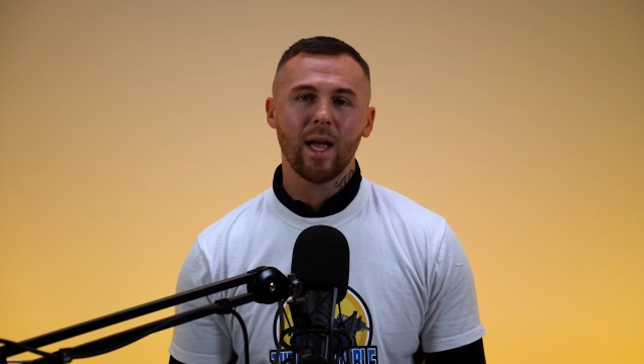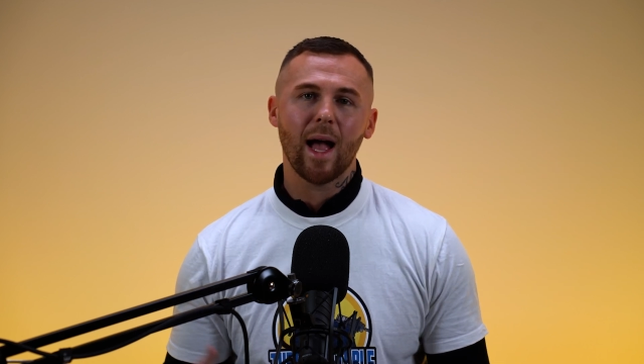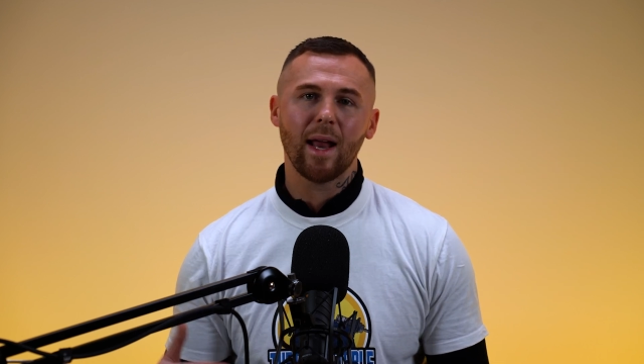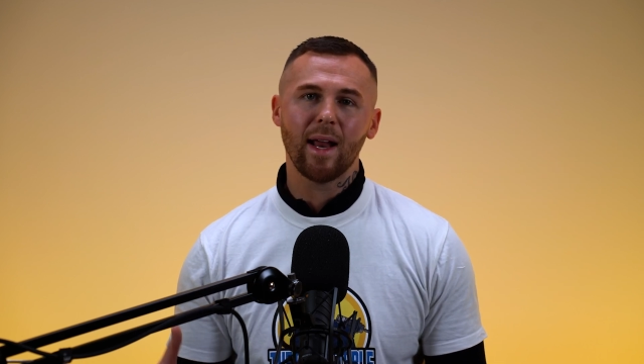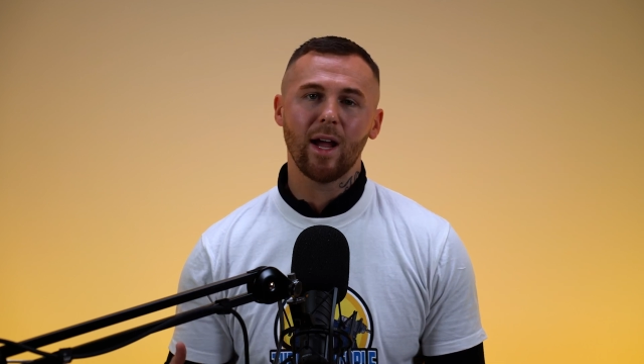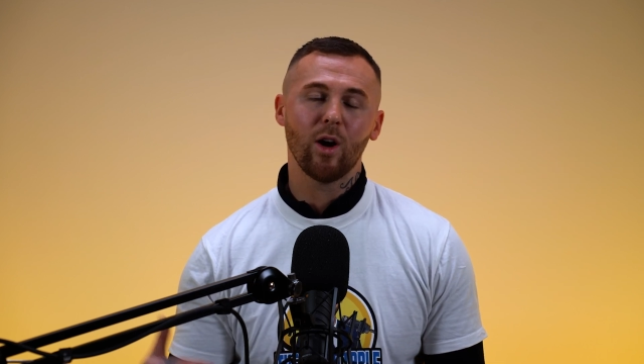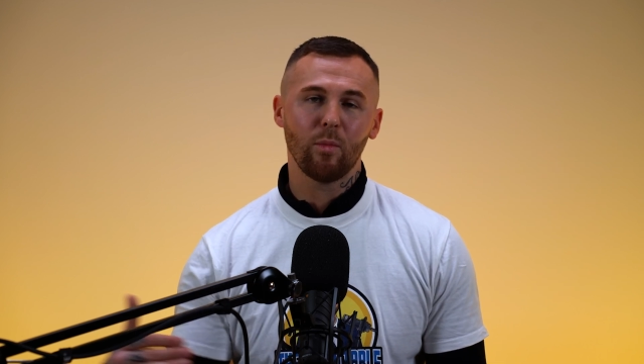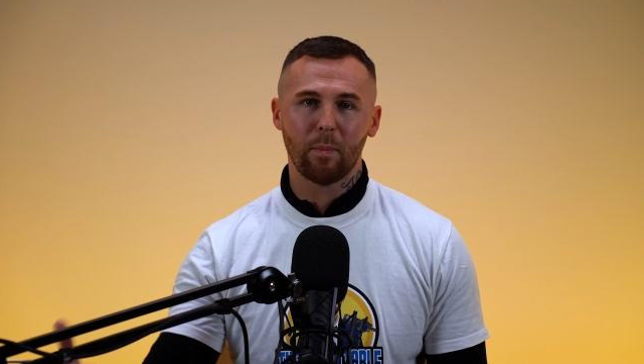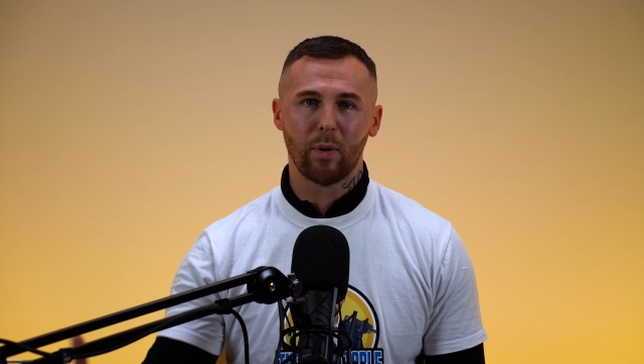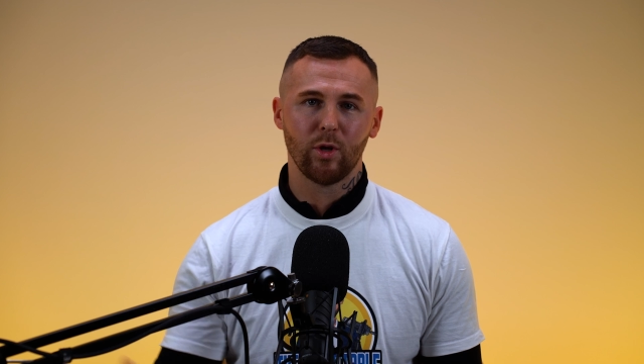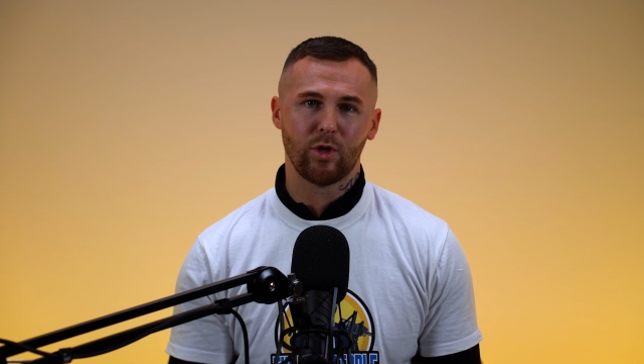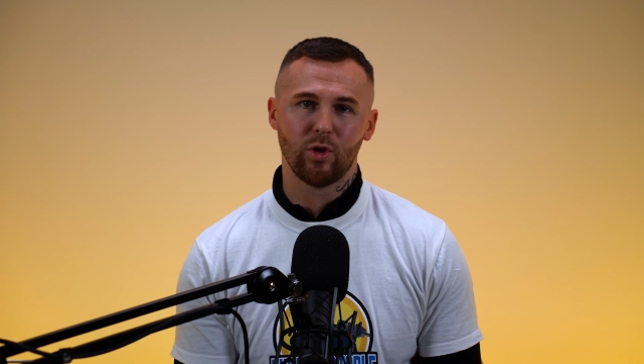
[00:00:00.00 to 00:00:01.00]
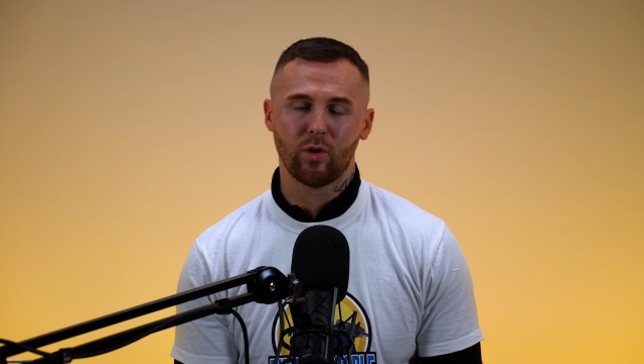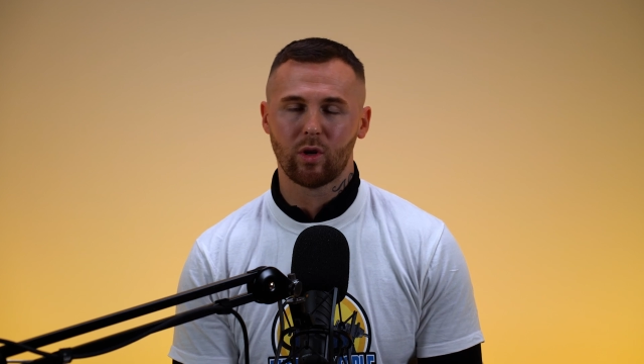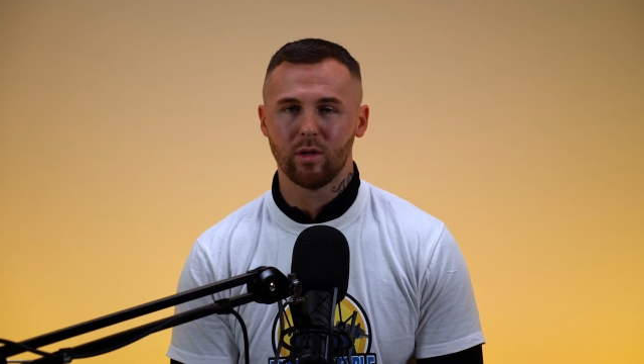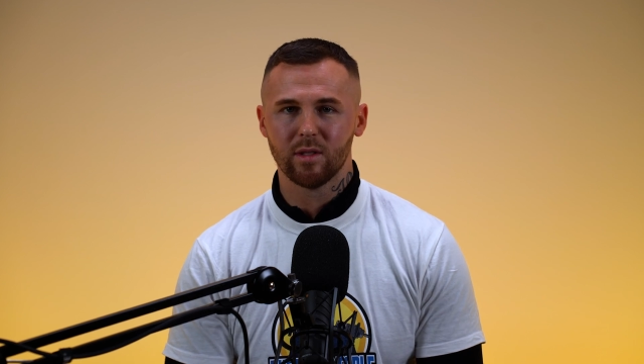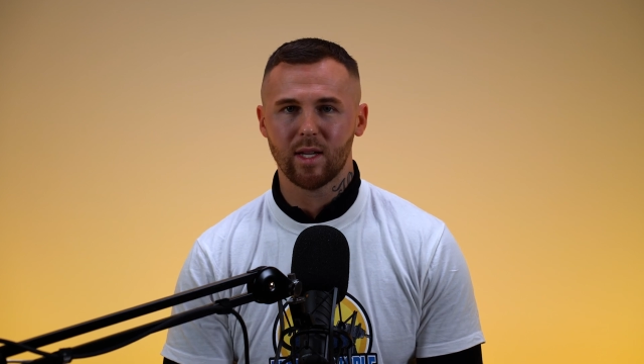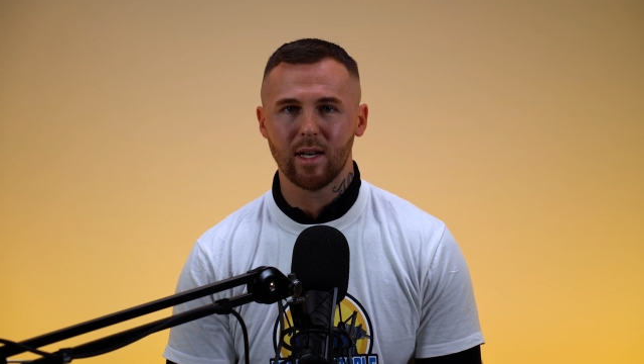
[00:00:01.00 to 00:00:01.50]
and help push your
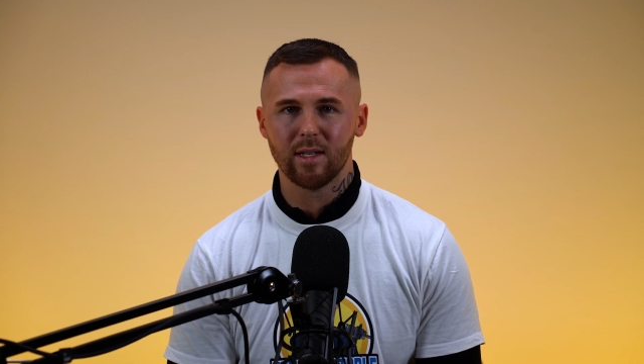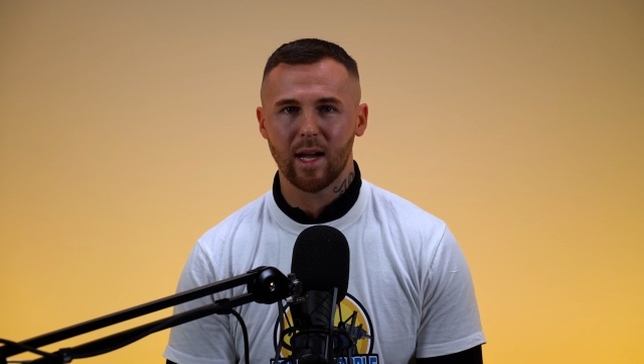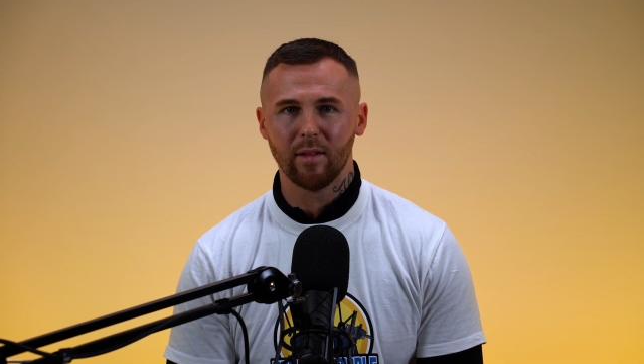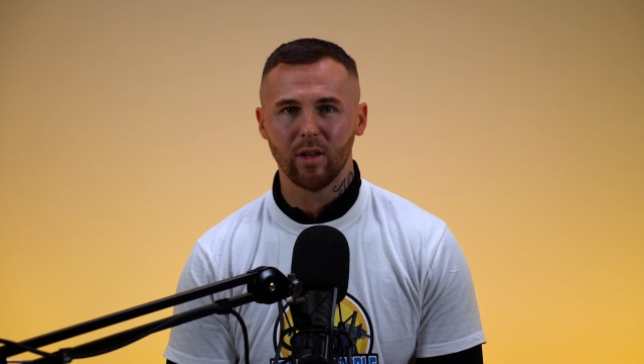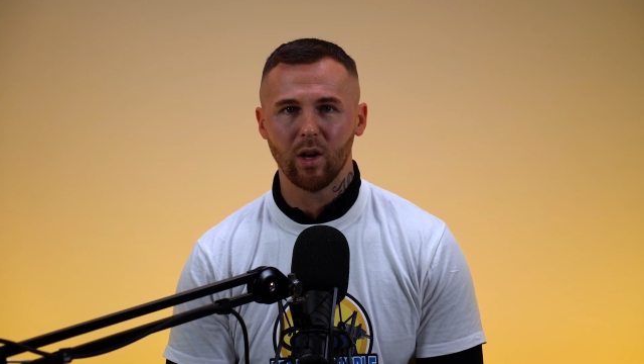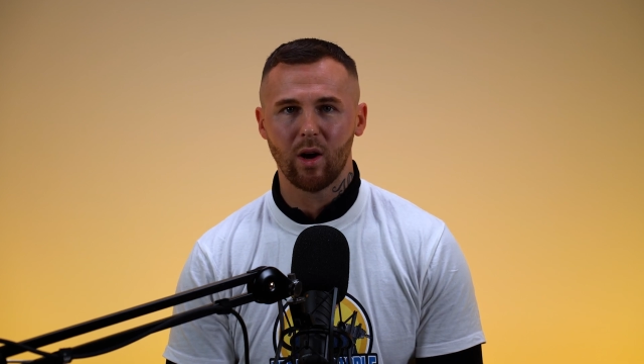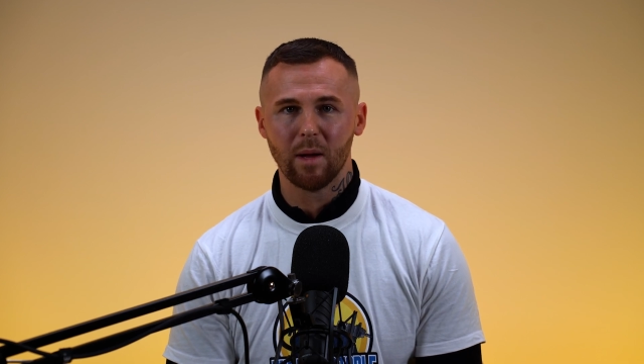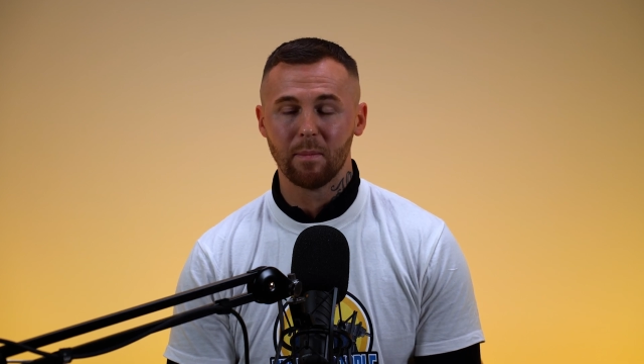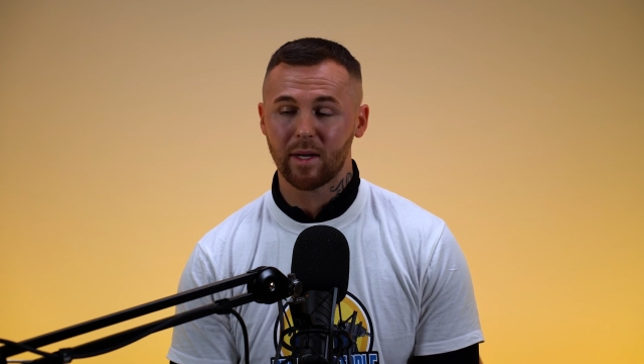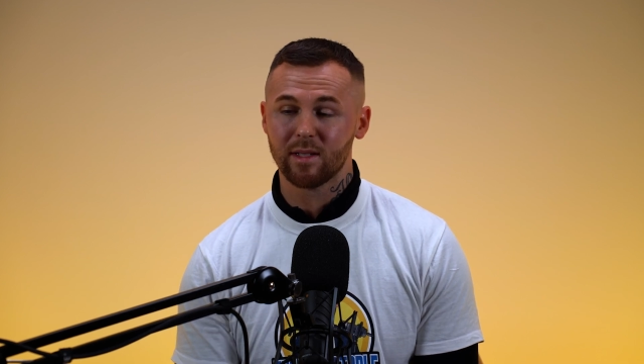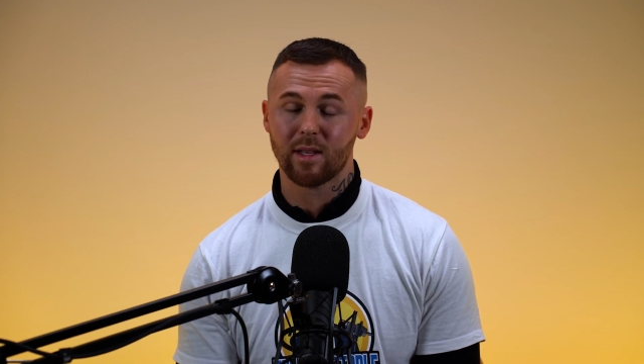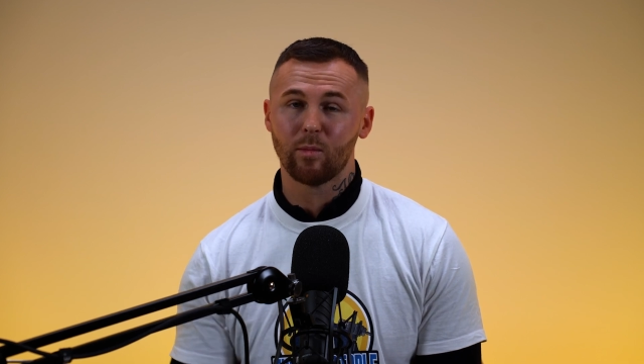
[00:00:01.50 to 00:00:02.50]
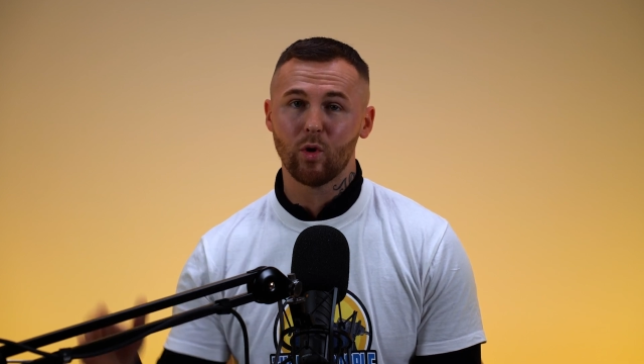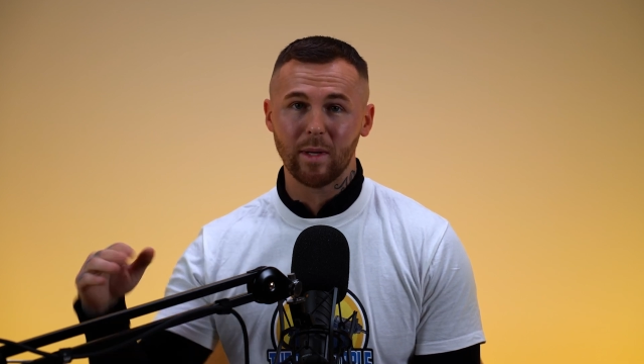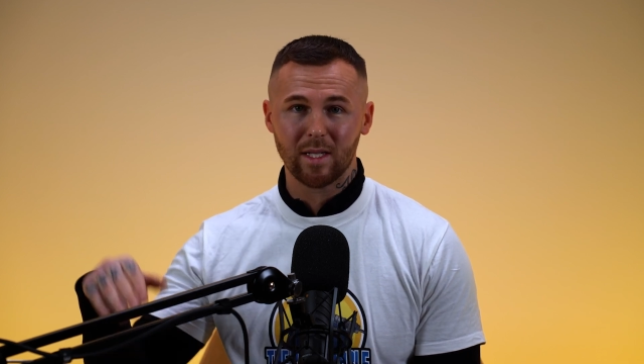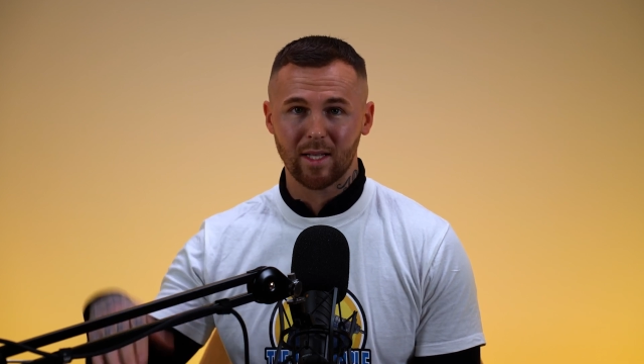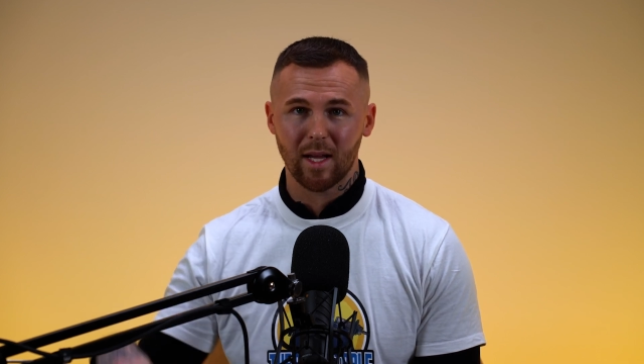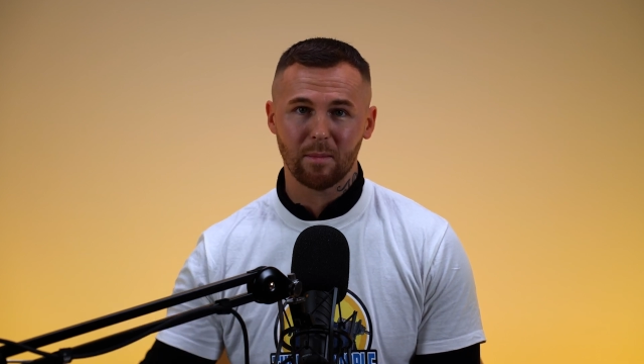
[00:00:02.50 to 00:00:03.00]
content down the line, because there will be
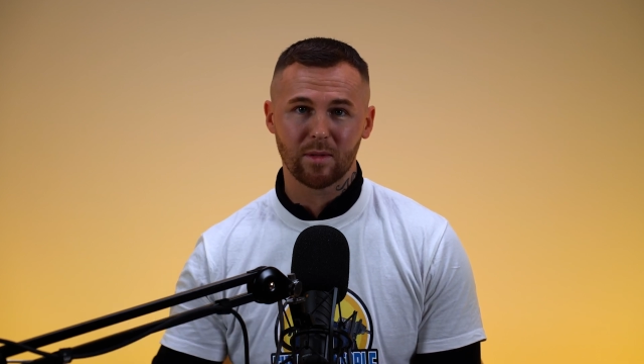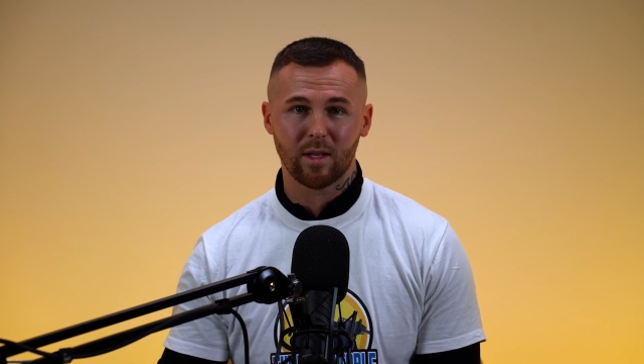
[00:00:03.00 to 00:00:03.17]
dips,